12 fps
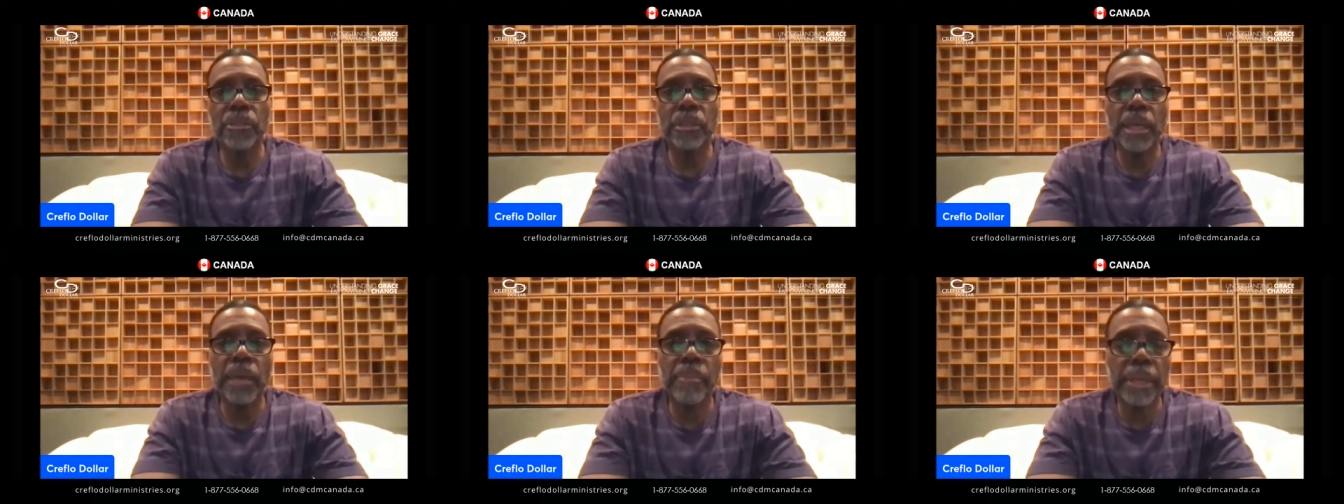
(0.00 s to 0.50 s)
me
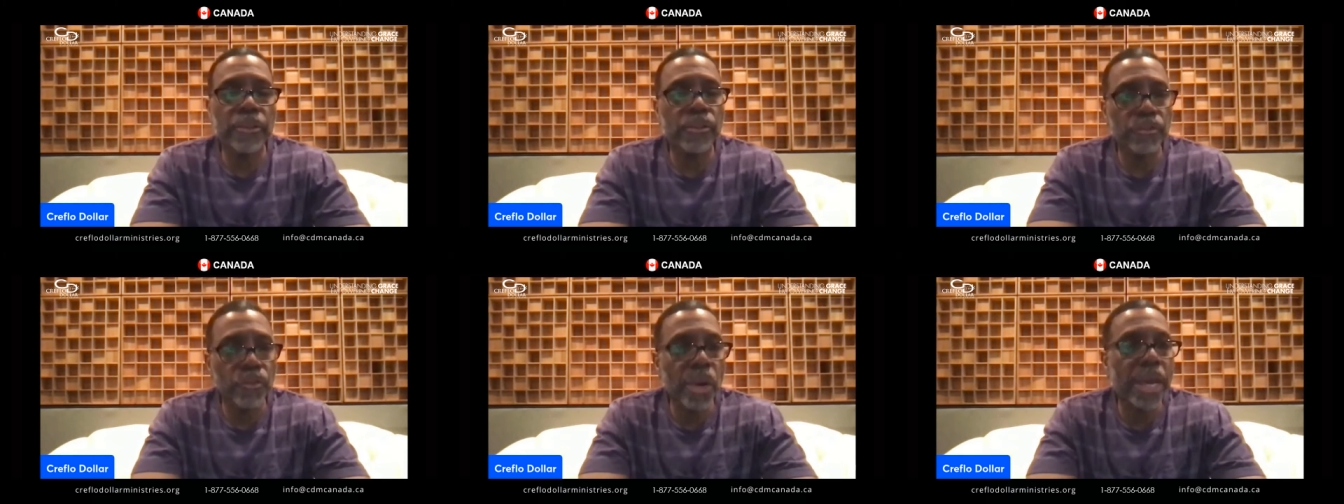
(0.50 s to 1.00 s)
to that
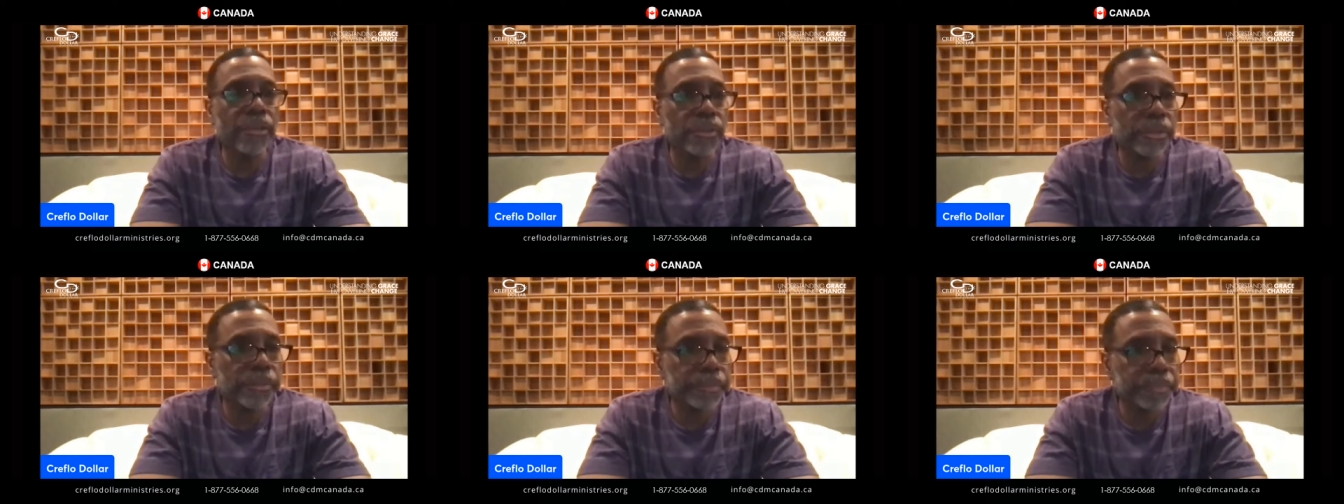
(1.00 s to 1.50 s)
place of
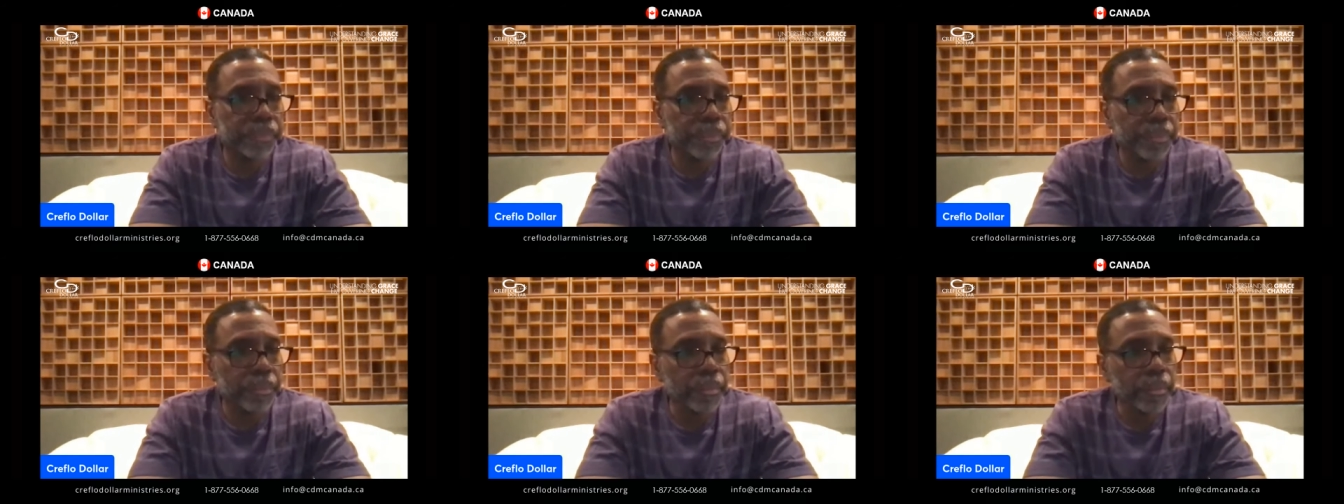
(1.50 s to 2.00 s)
rest.
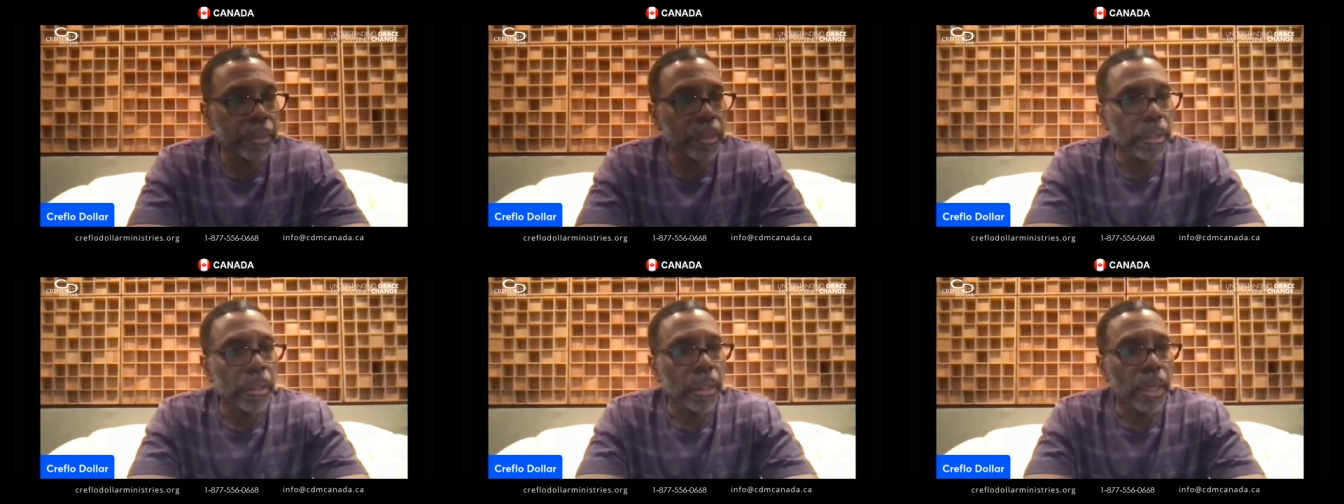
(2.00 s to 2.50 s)

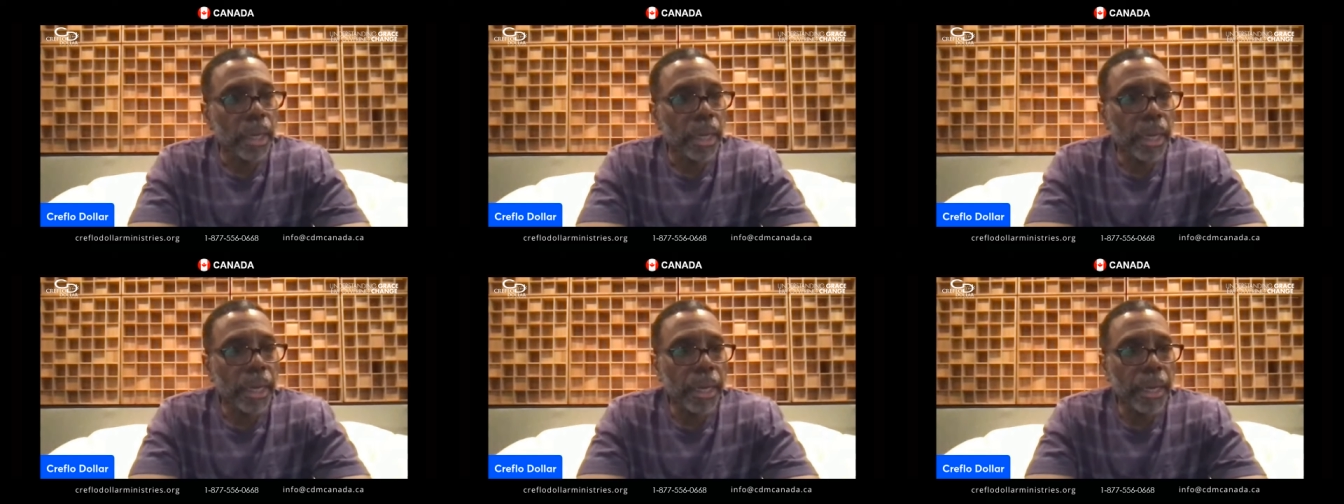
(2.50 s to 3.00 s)

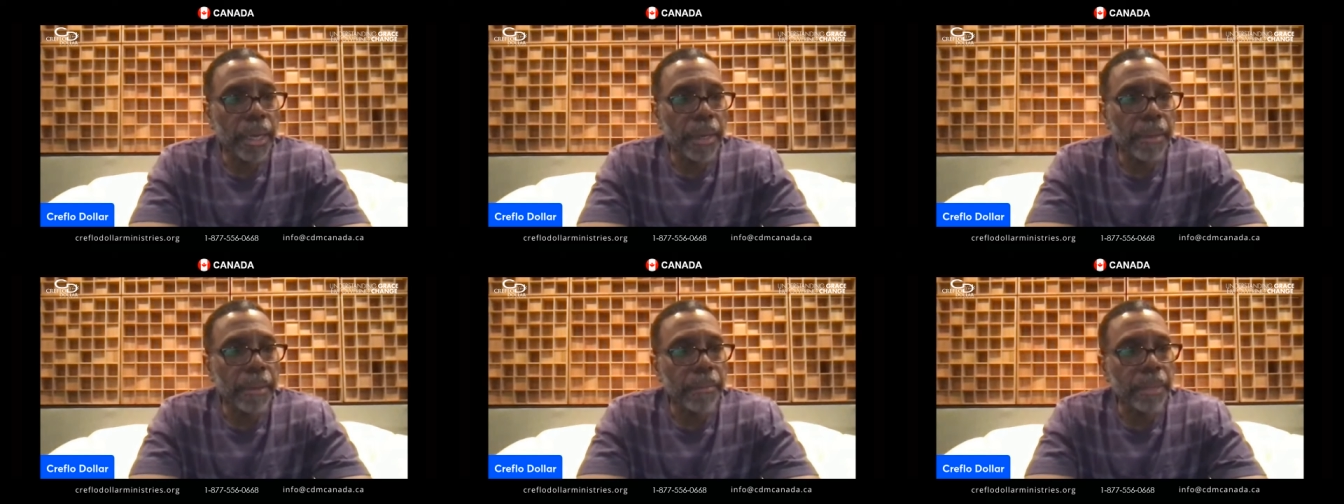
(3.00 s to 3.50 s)

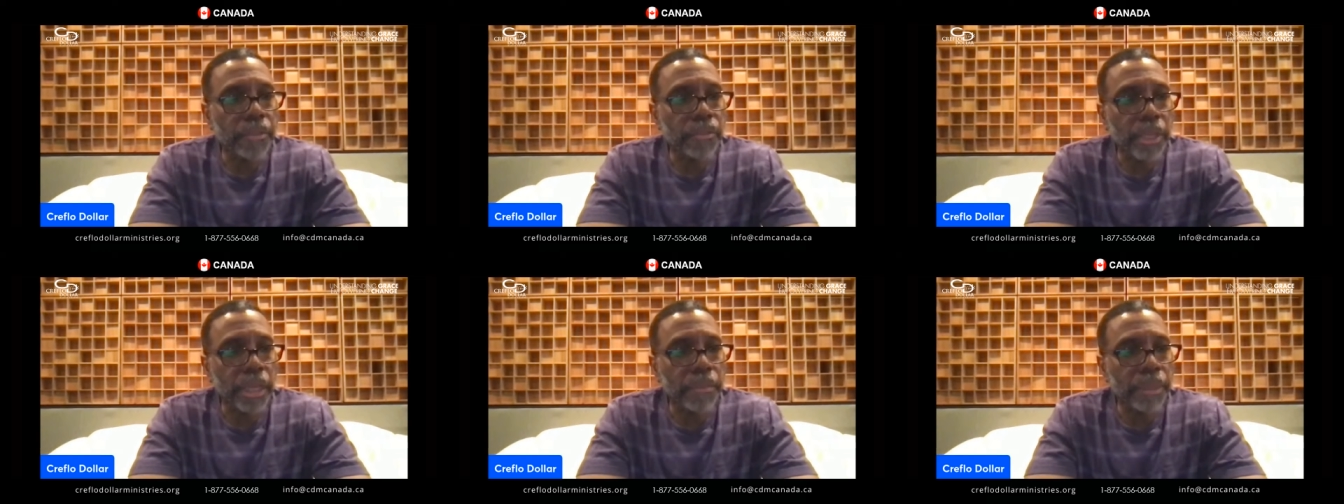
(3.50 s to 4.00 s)
Uh,
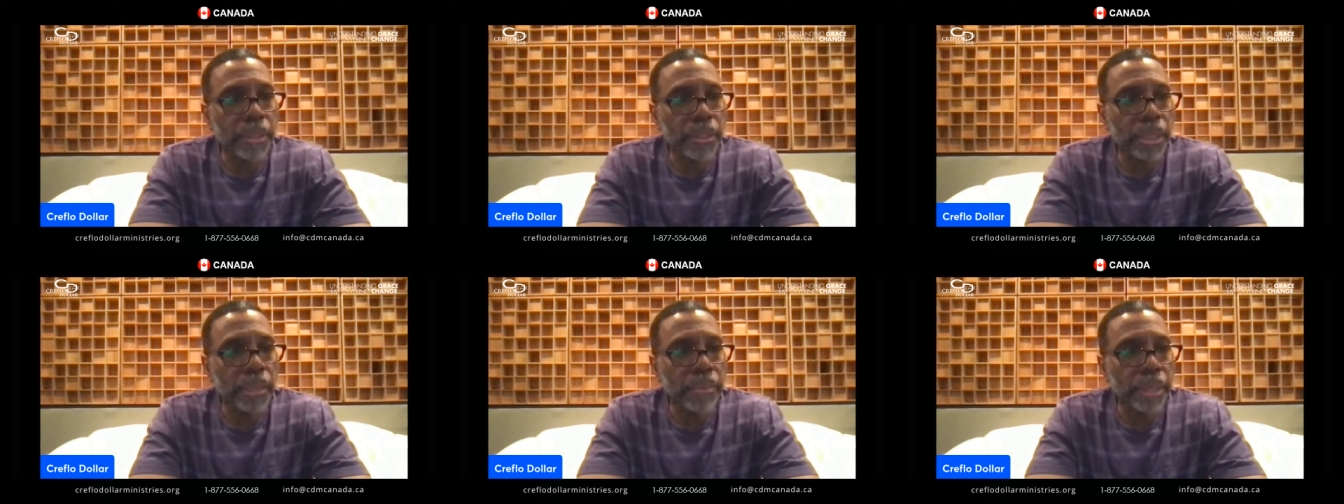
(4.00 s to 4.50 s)
that's taking me
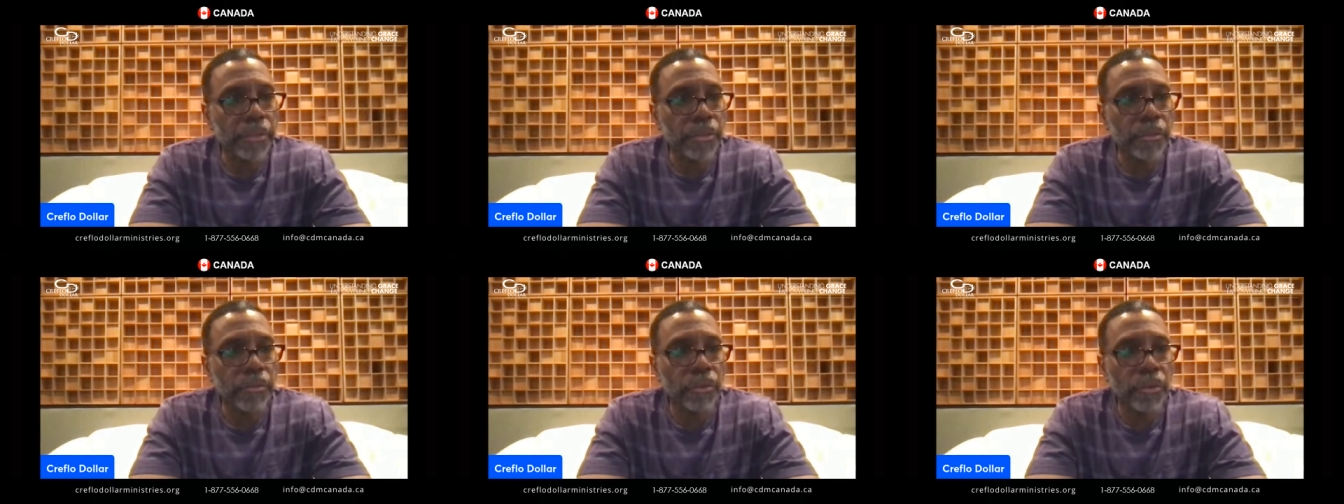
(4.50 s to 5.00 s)
to that
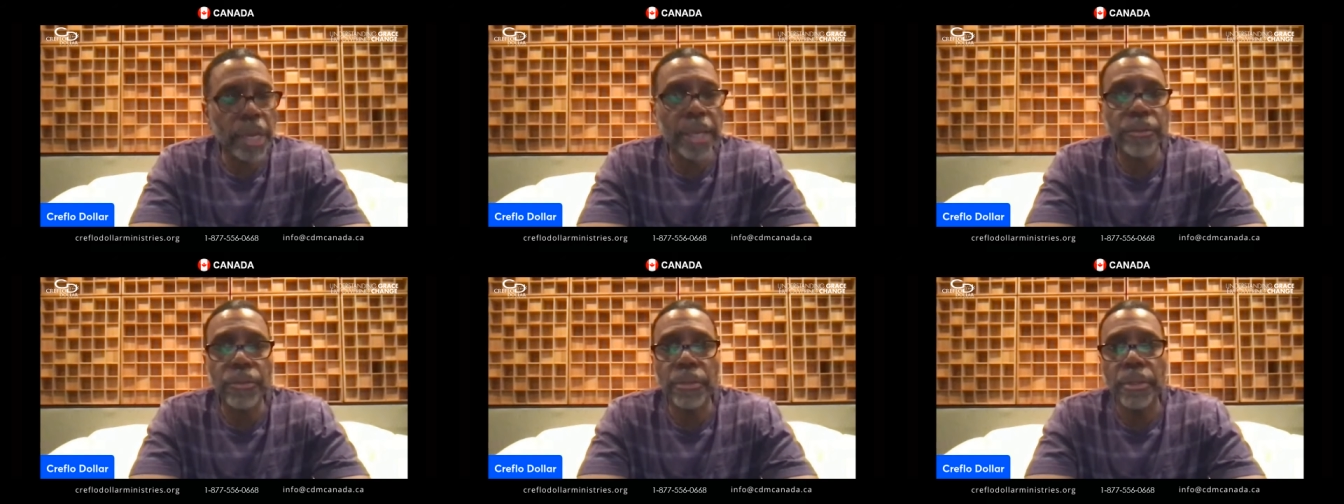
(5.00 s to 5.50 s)
place of
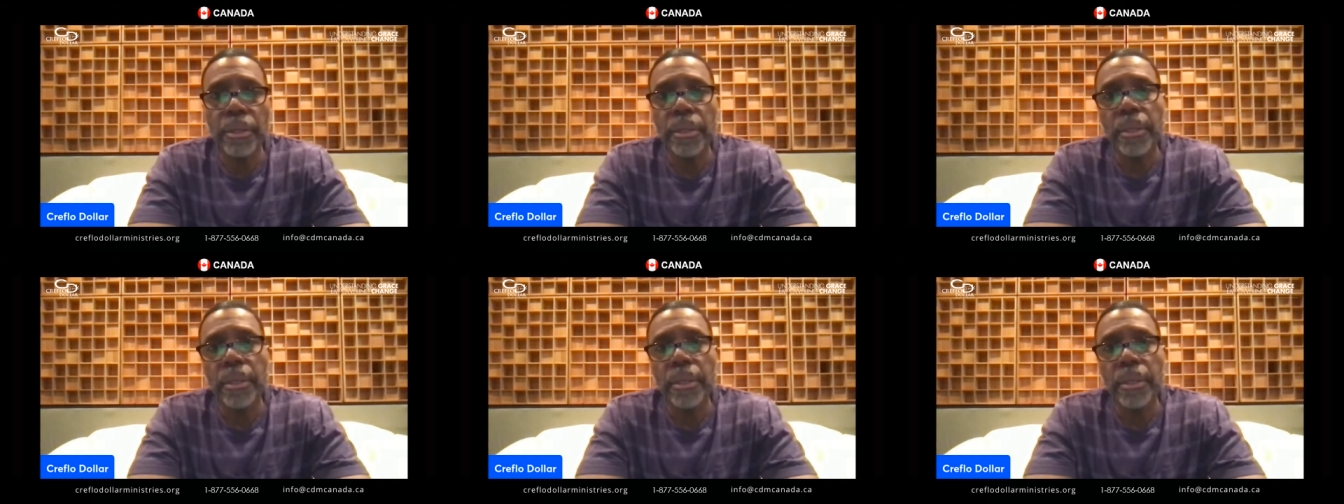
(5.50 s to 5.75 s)
rest.